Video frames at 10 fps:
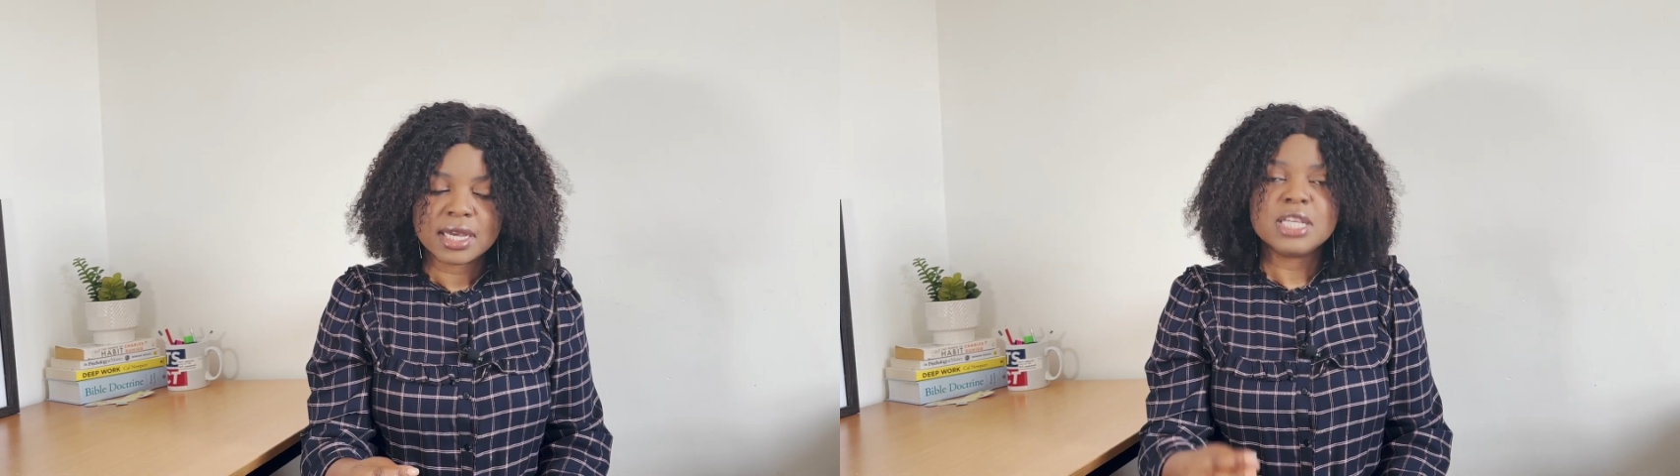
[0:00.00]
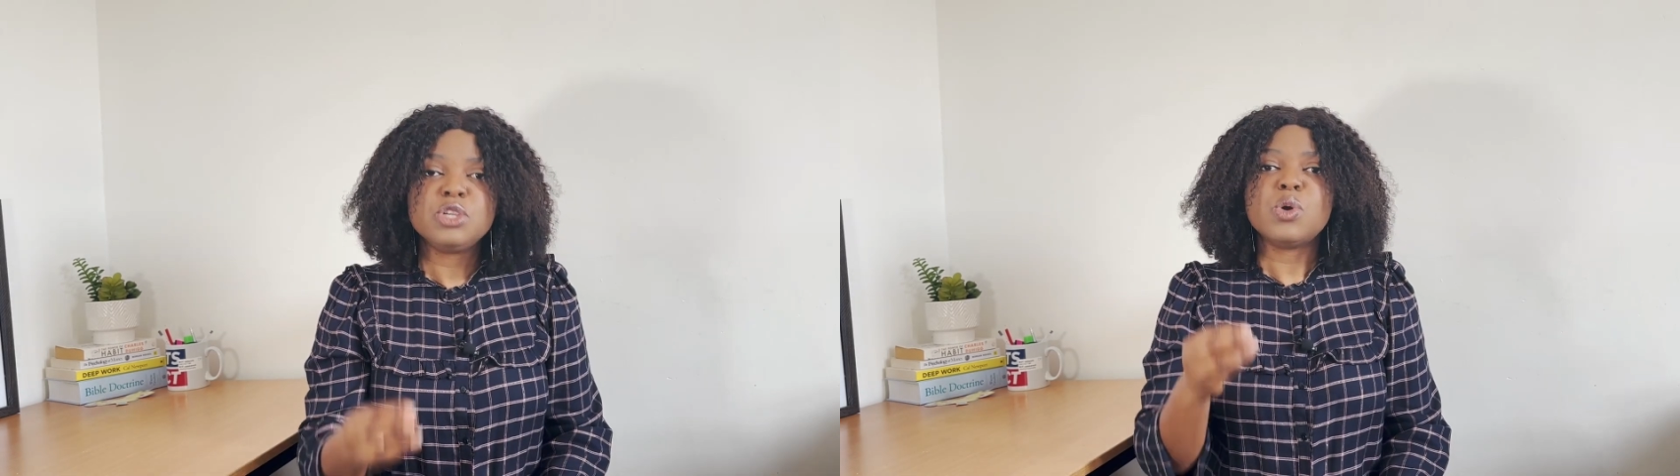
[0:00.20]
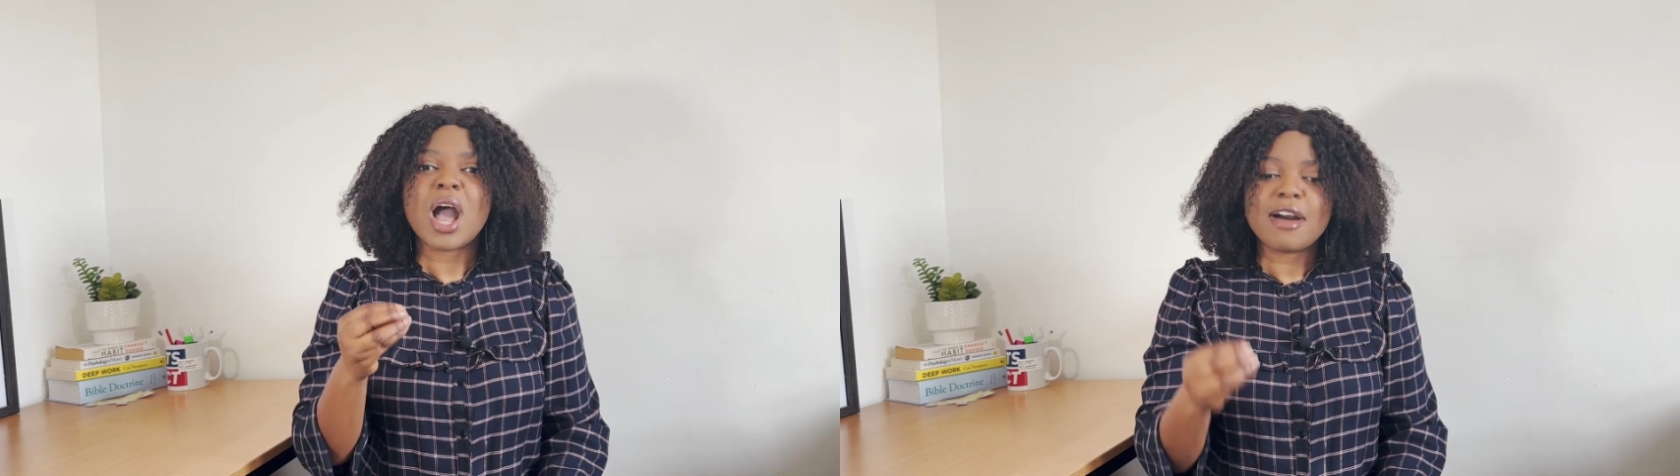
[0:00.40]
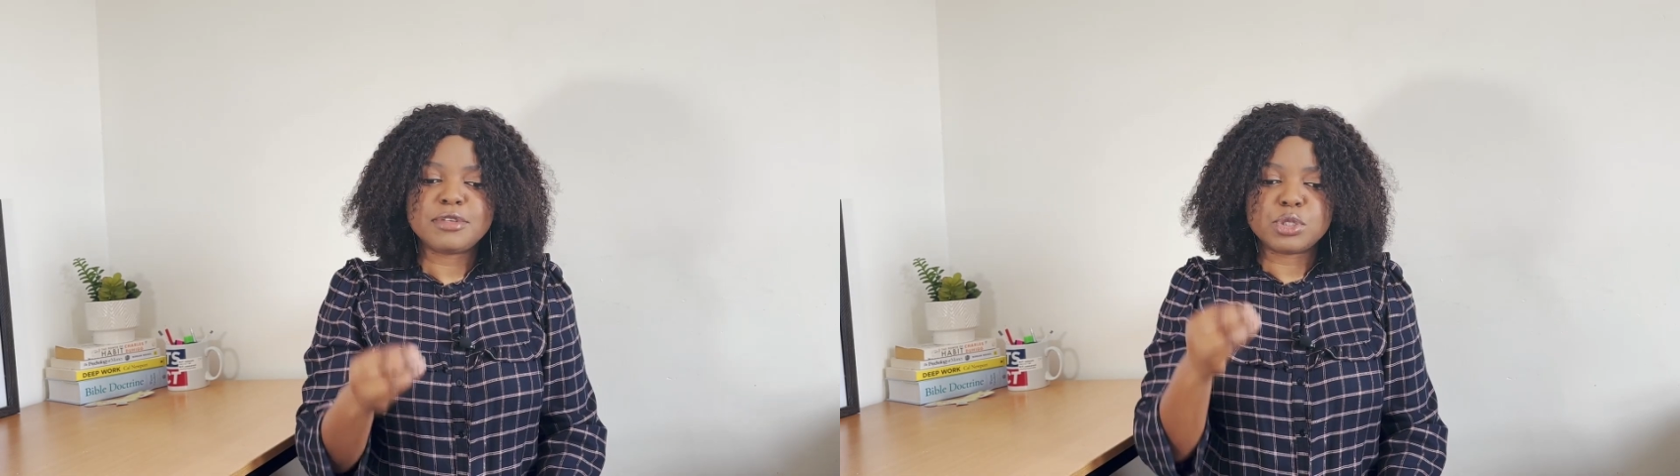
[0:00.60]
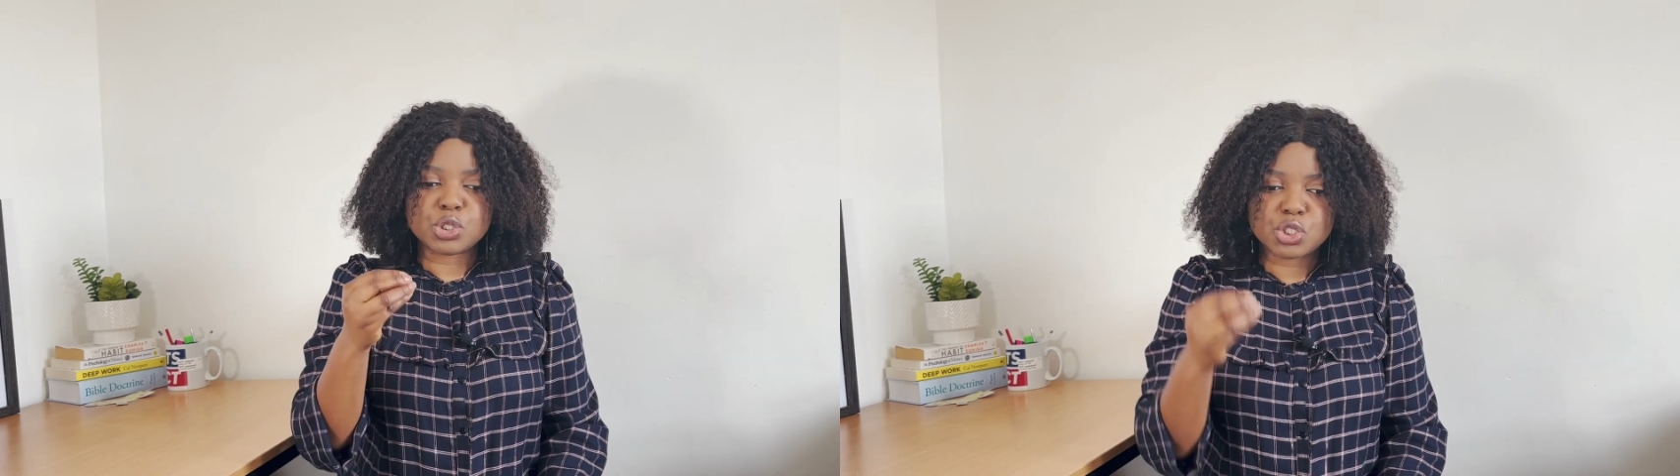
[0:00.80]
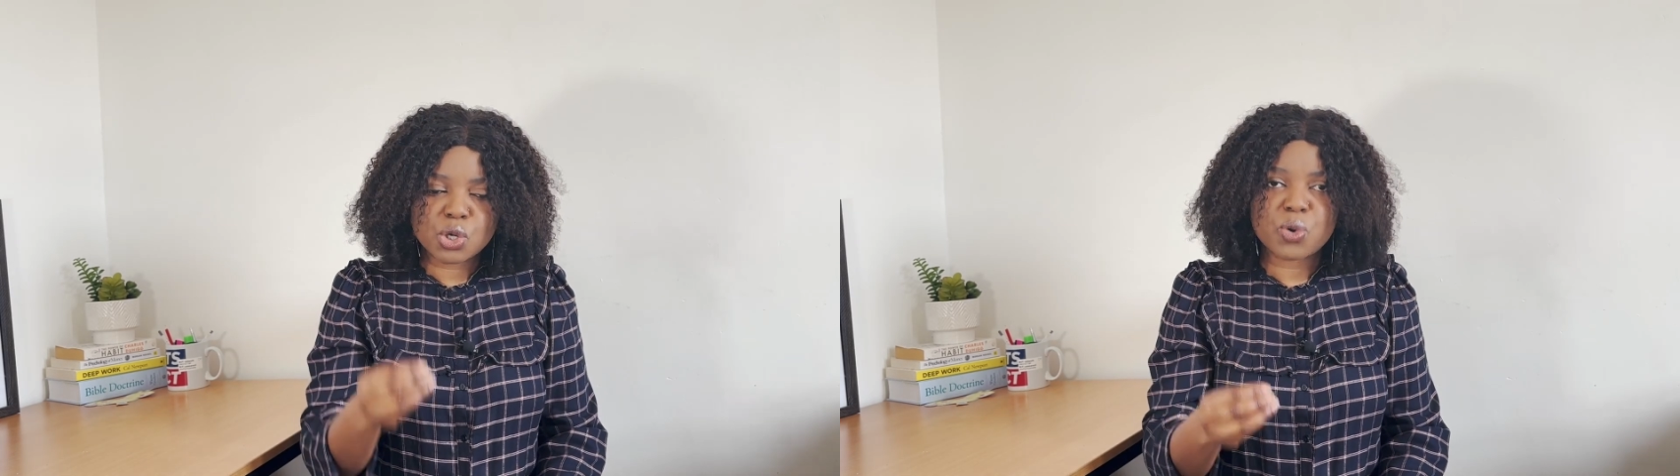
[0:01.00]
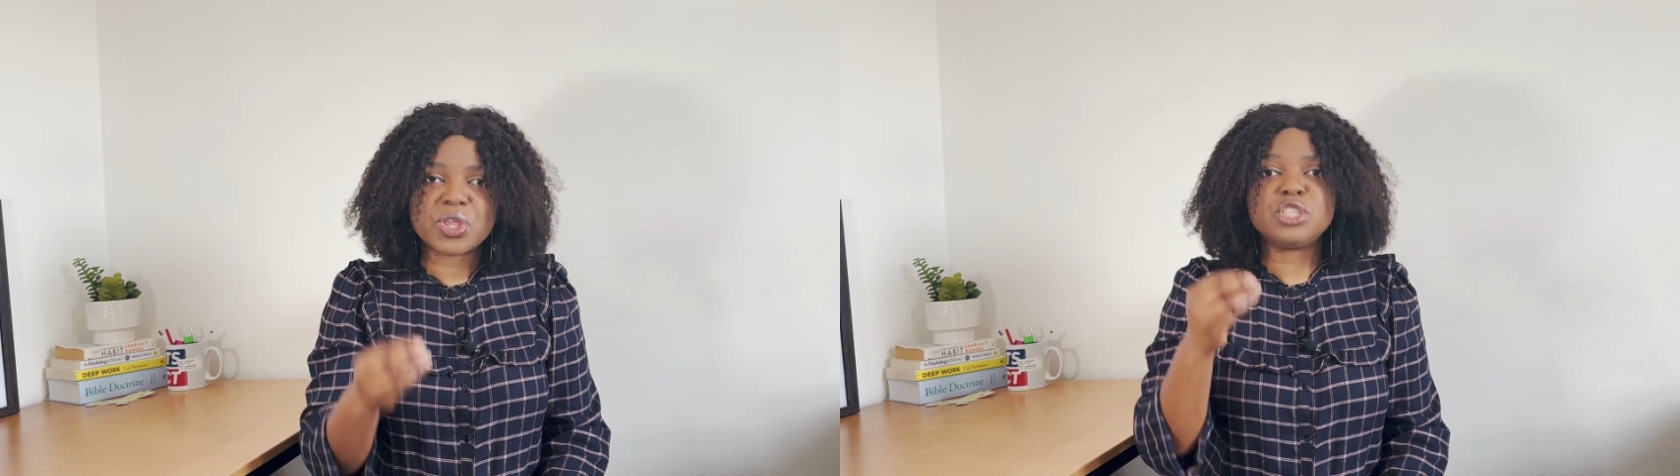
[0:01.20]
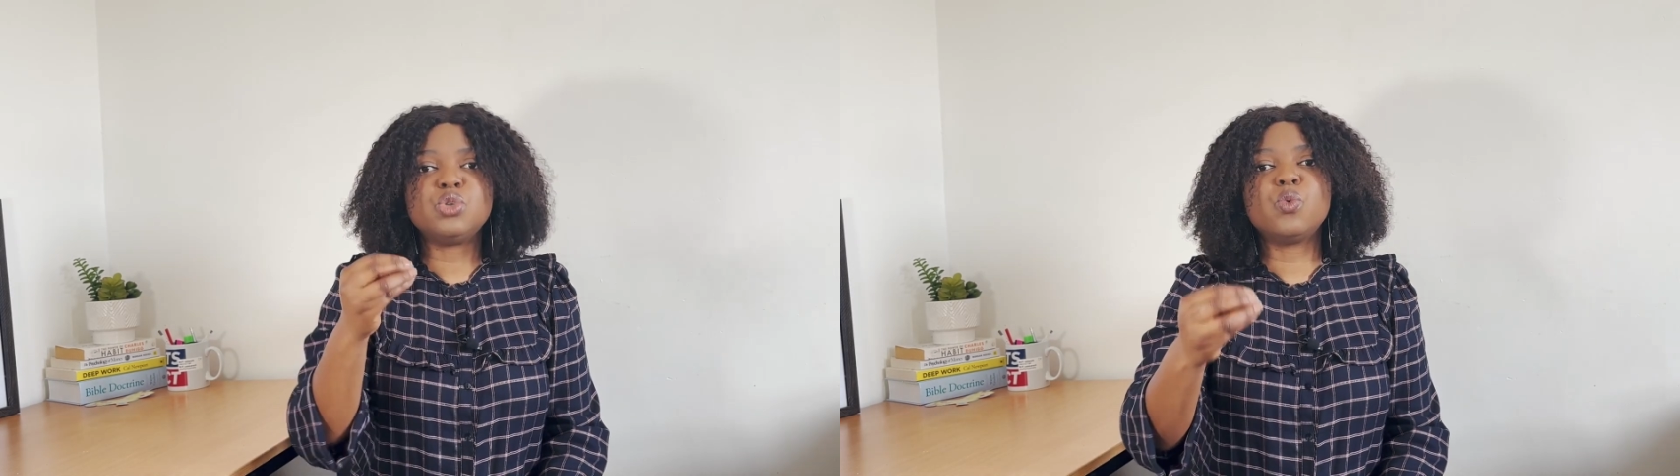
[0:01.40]
You have to show
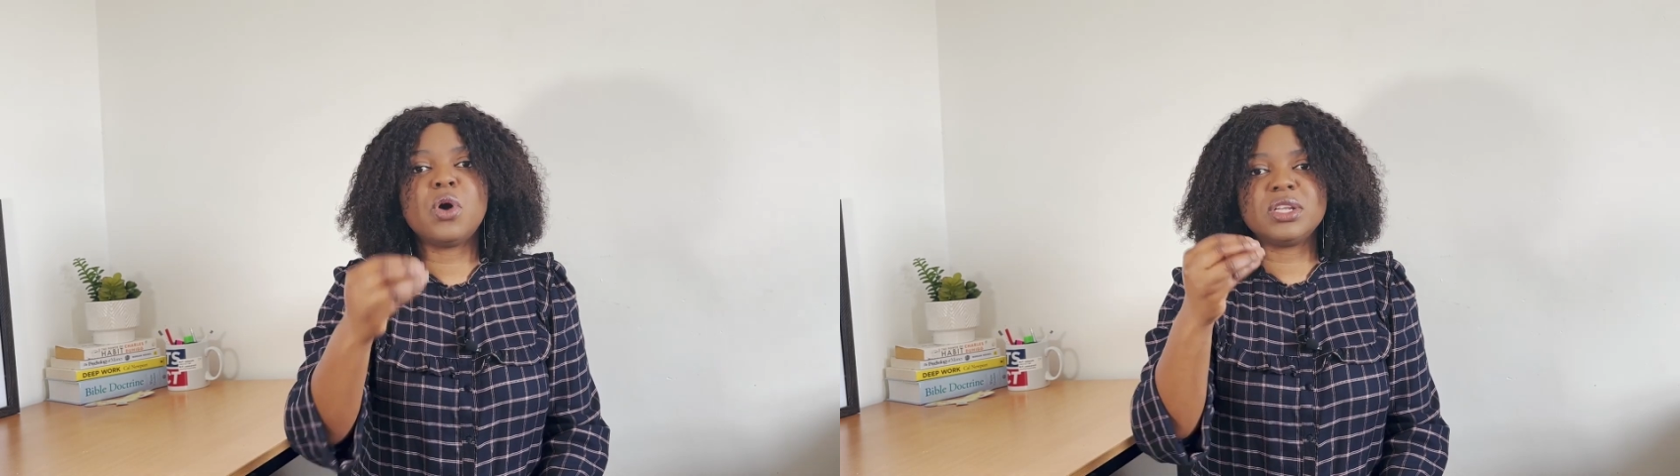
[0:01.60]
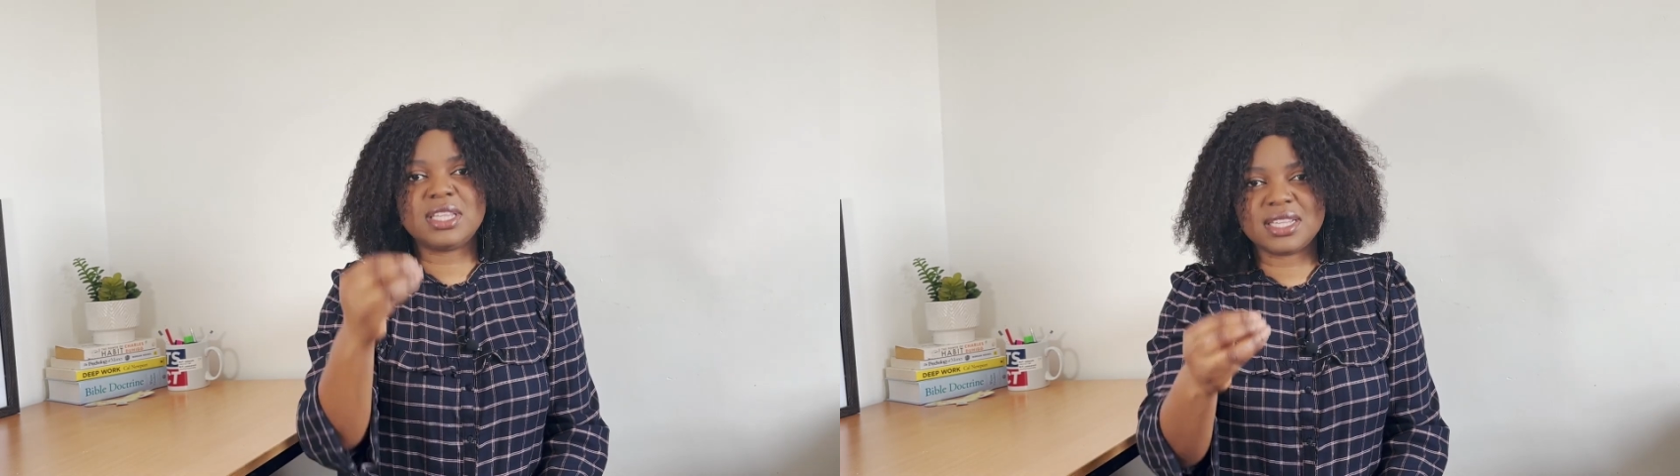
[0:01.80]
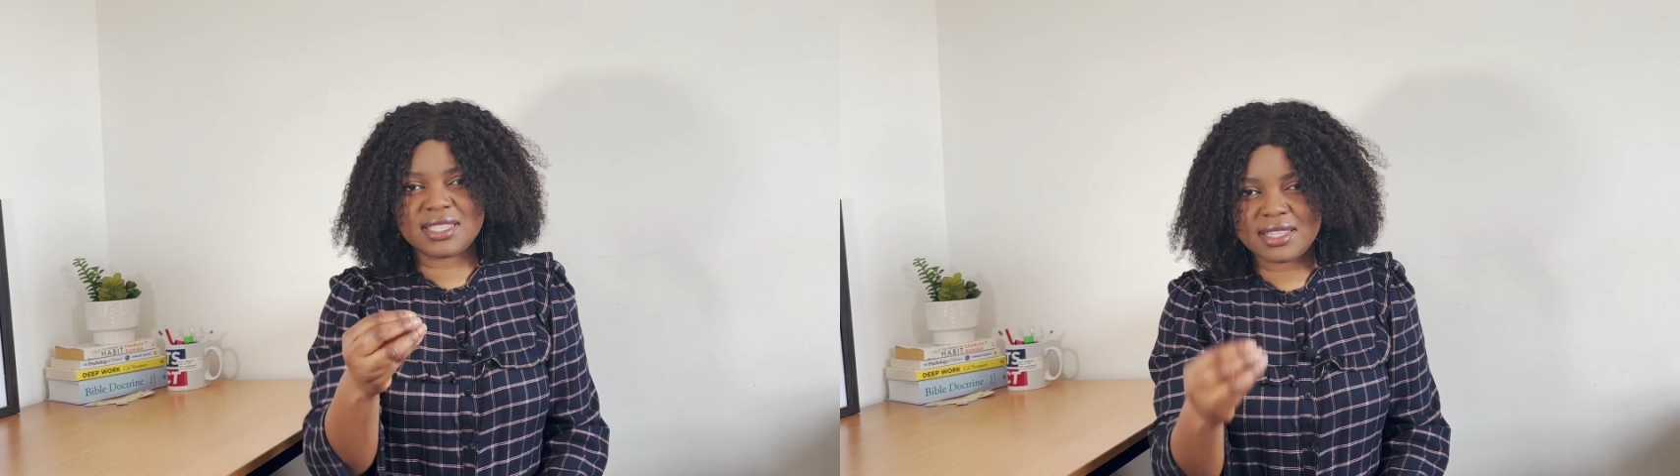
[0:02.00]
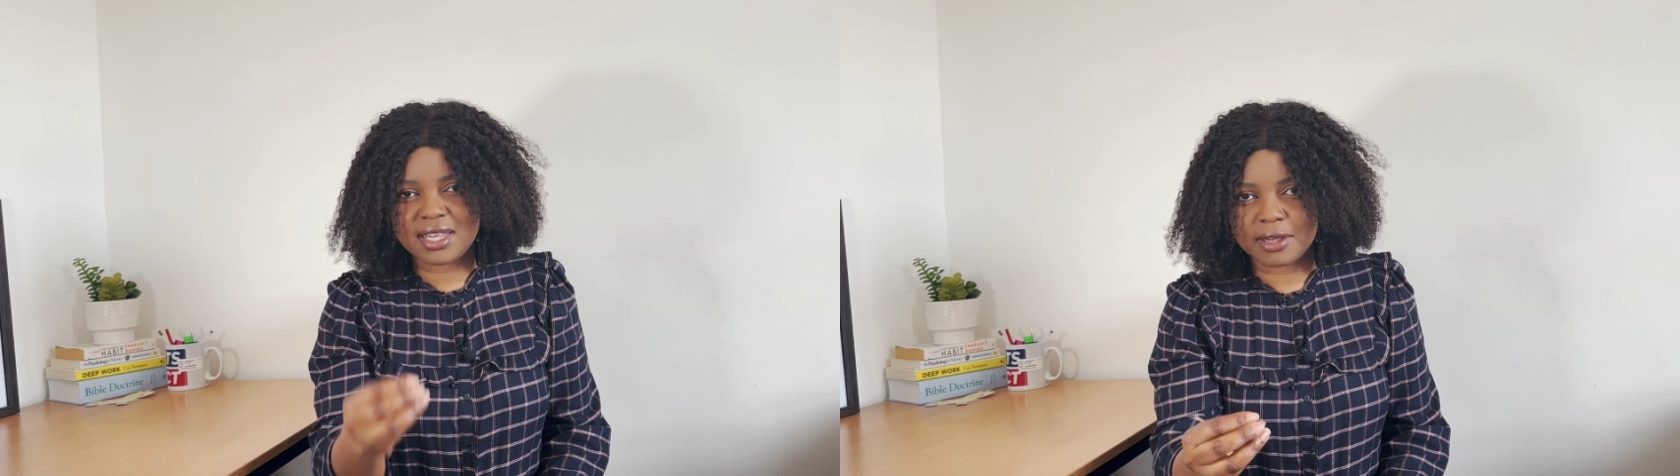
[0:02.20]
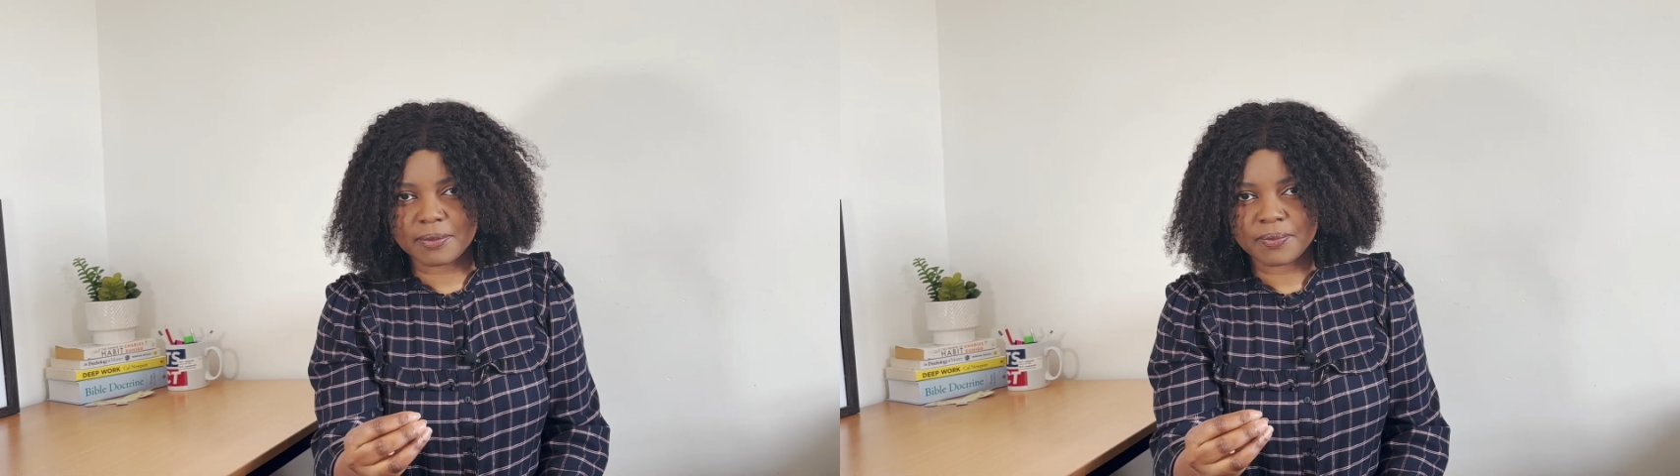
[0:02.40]
that you want this thing.